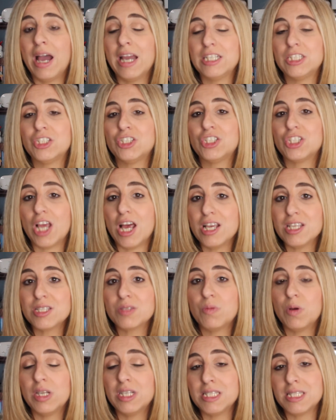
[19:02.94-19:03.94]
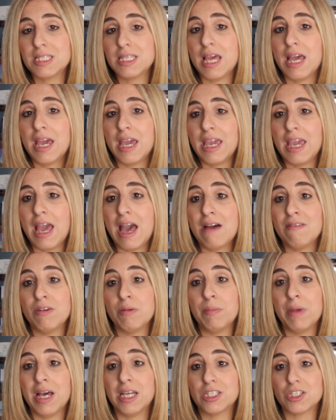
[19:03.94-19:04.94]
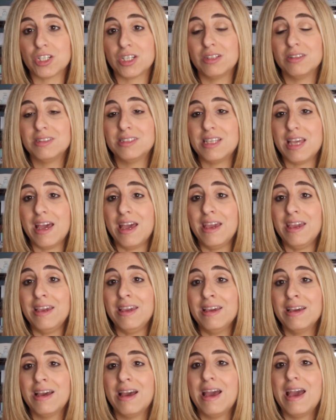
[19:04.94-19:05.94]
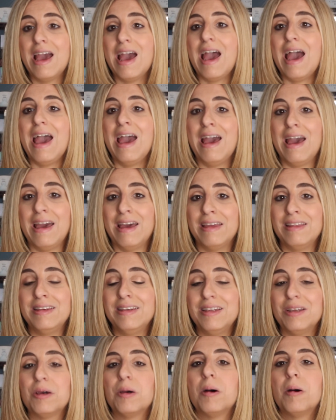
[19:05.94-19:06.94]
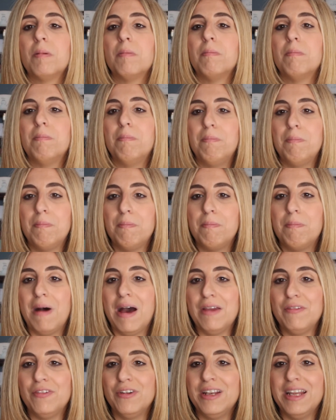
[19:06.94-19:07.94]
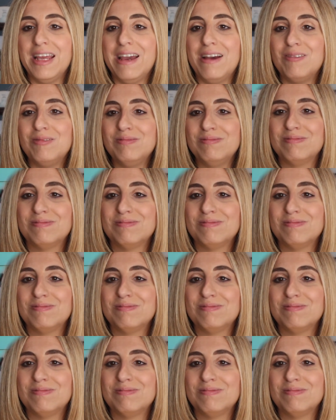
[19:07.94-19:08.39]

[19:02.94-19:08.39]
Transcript: I just want to say have a magical day and bye for now.